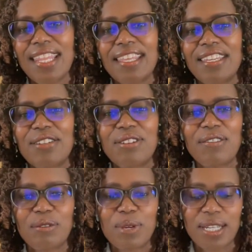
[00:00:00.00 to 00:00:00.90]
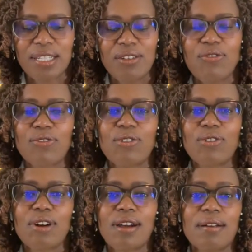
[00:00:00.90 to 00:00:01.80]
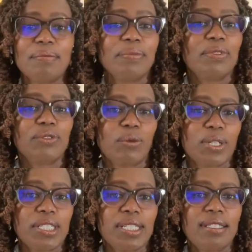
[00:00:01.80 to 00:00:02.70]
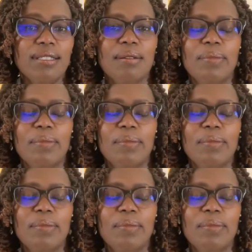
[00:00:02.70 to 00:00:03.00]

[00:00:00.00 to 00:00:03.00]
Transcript: Thank you, everybody, for watching.